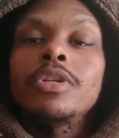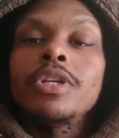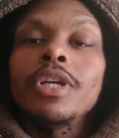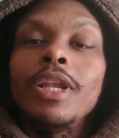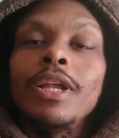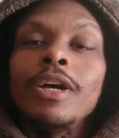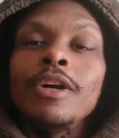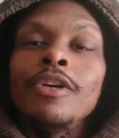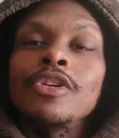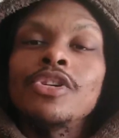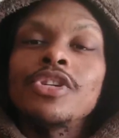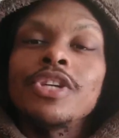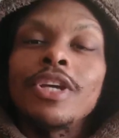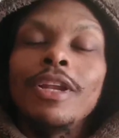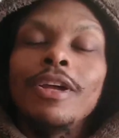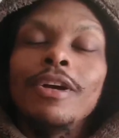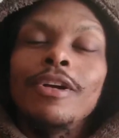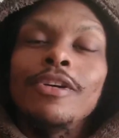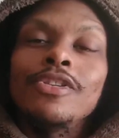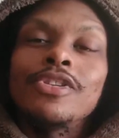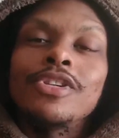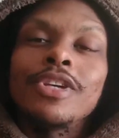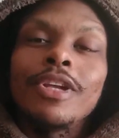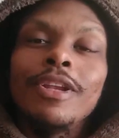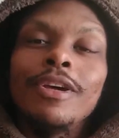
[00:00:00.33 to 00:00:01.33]
Hello,
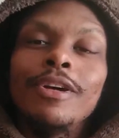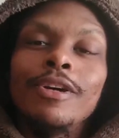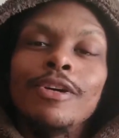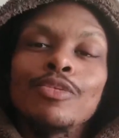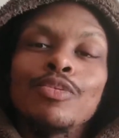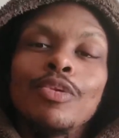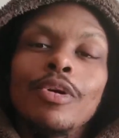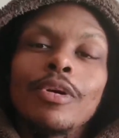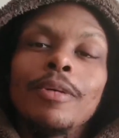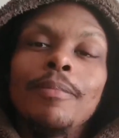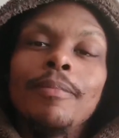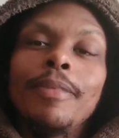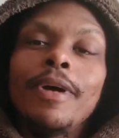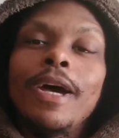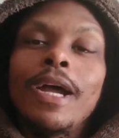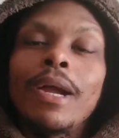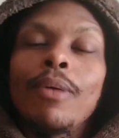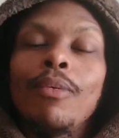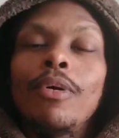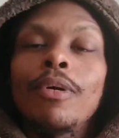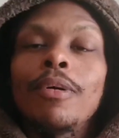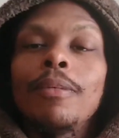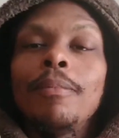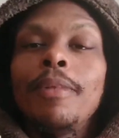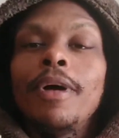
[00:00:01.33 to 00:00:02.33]
hello, hello! Welcome
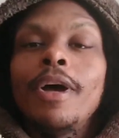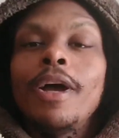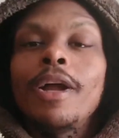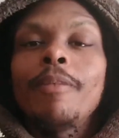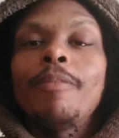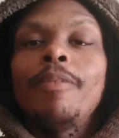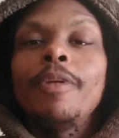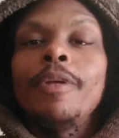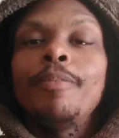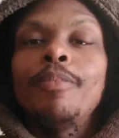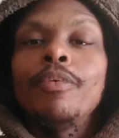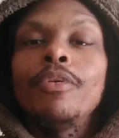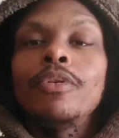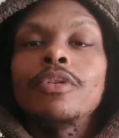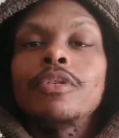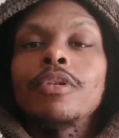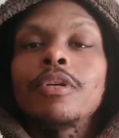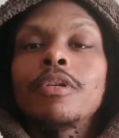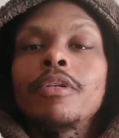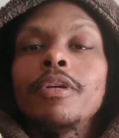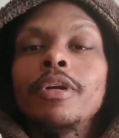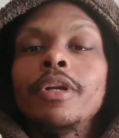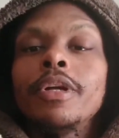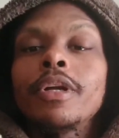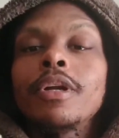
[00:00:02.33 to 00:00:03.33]
back, welcome back, people. It's the
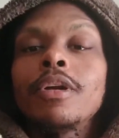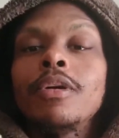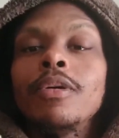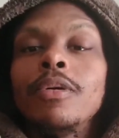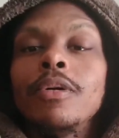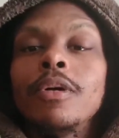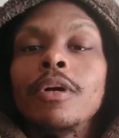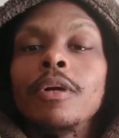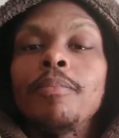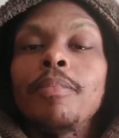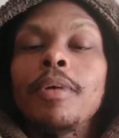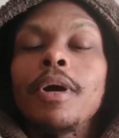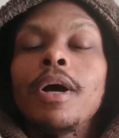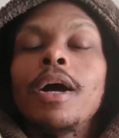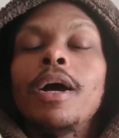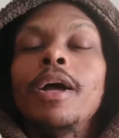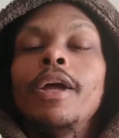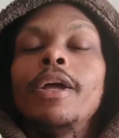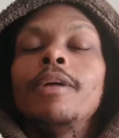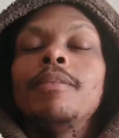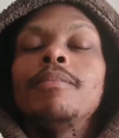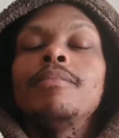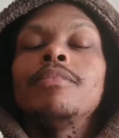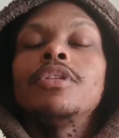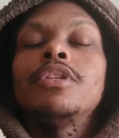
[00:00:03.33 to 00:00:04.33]
Critic Corp.
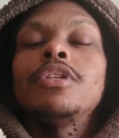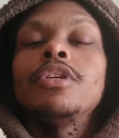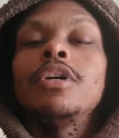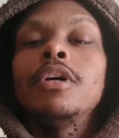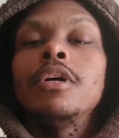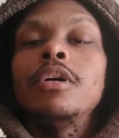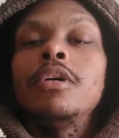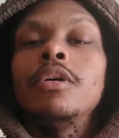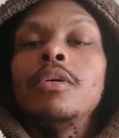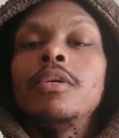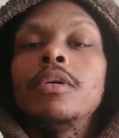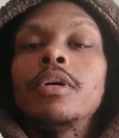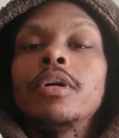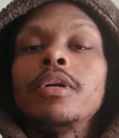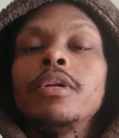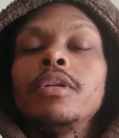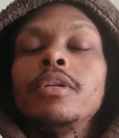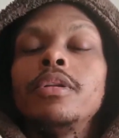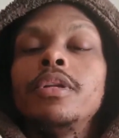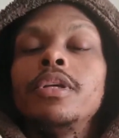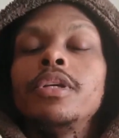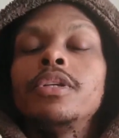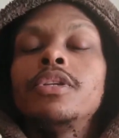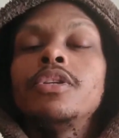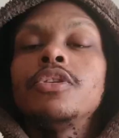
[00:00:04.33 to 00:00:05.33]
I am Toke.
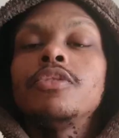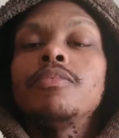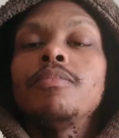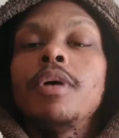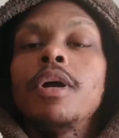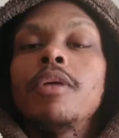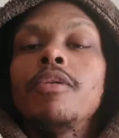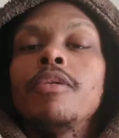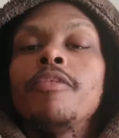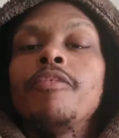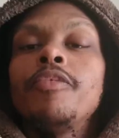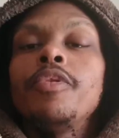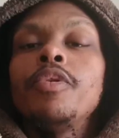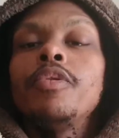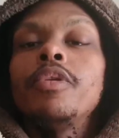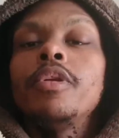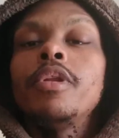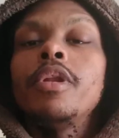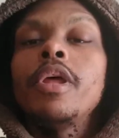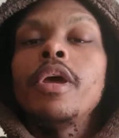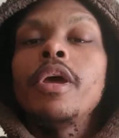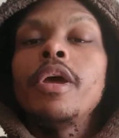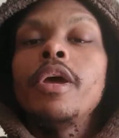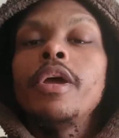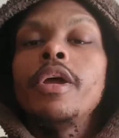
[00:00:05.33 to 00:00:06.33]
This is my review
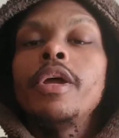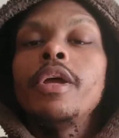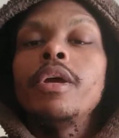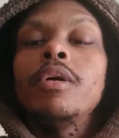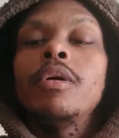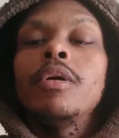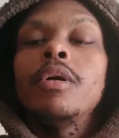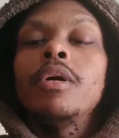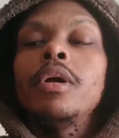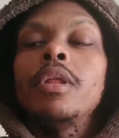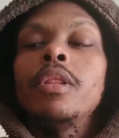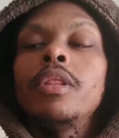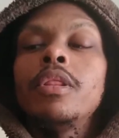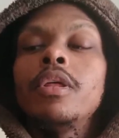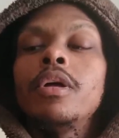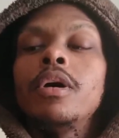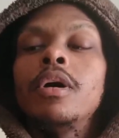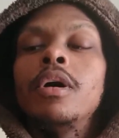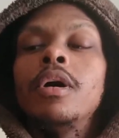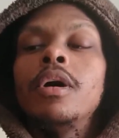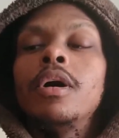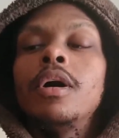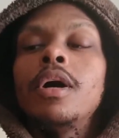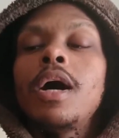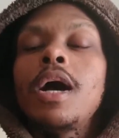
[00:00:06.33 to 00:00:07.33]
today on
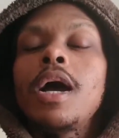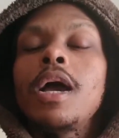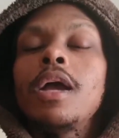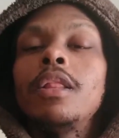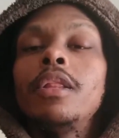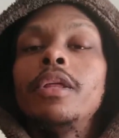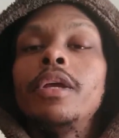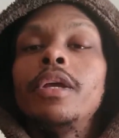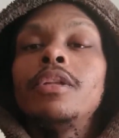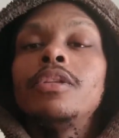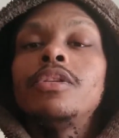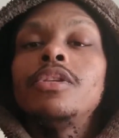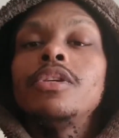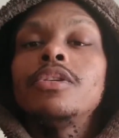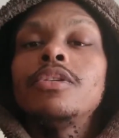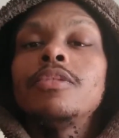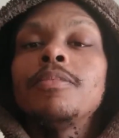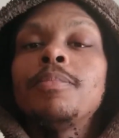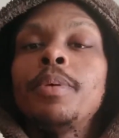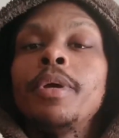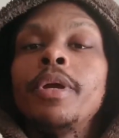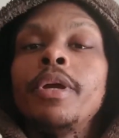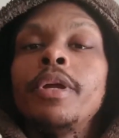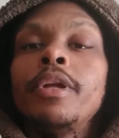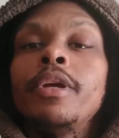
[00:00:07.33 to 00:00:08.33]
the highly
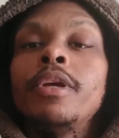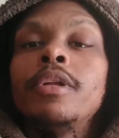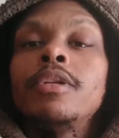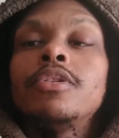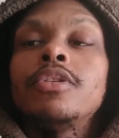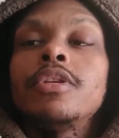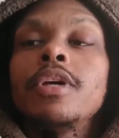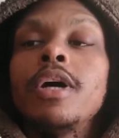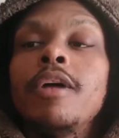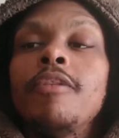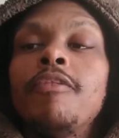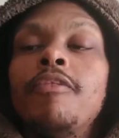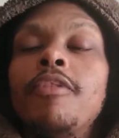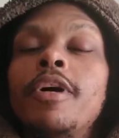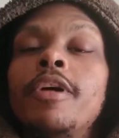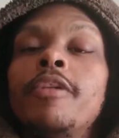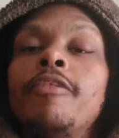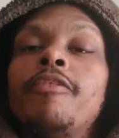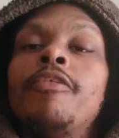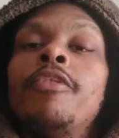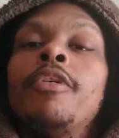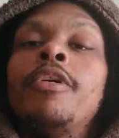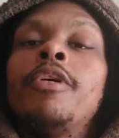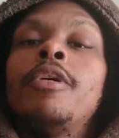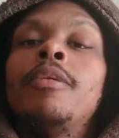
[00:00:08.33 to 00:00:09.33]
anticipated sci-fi
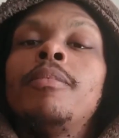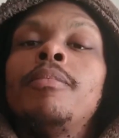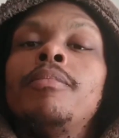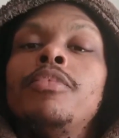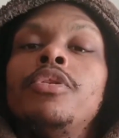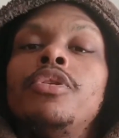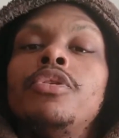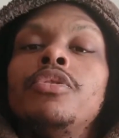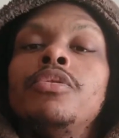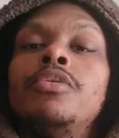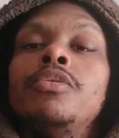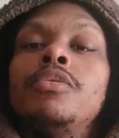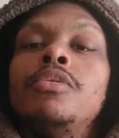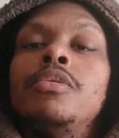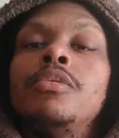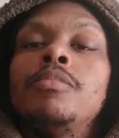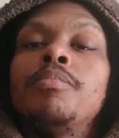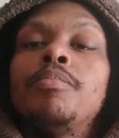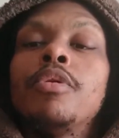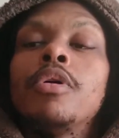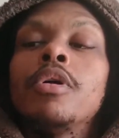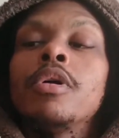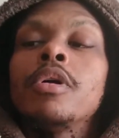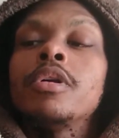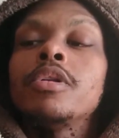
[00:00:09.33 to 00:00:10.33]
film
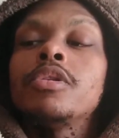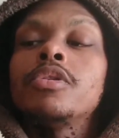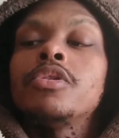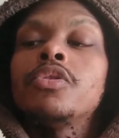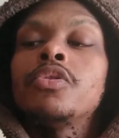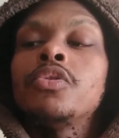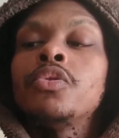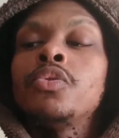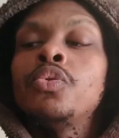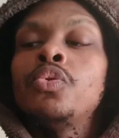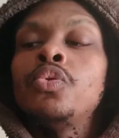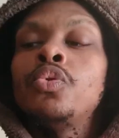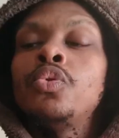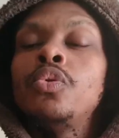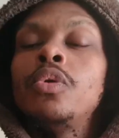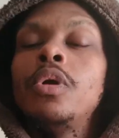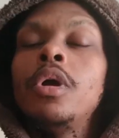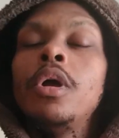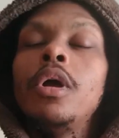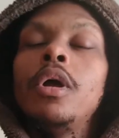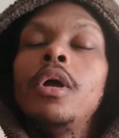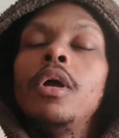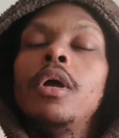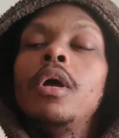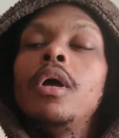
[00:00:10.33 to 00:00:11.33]
Dune Part
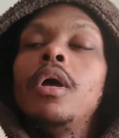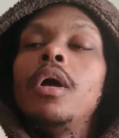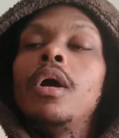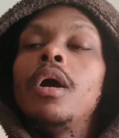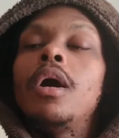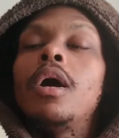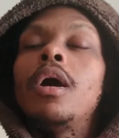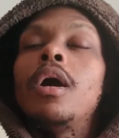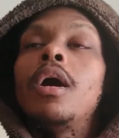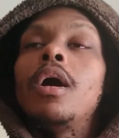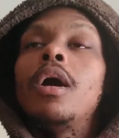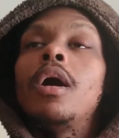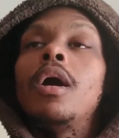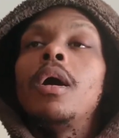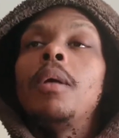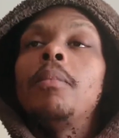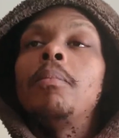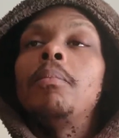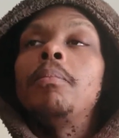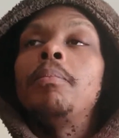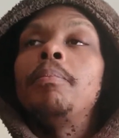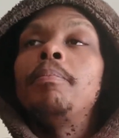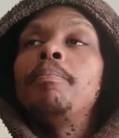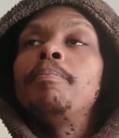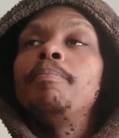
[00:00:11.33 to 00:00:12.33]
2.
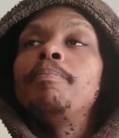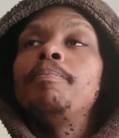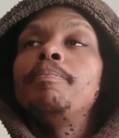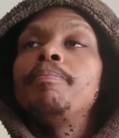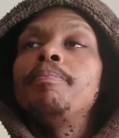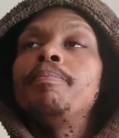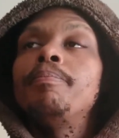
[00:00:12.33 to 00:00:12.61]
Um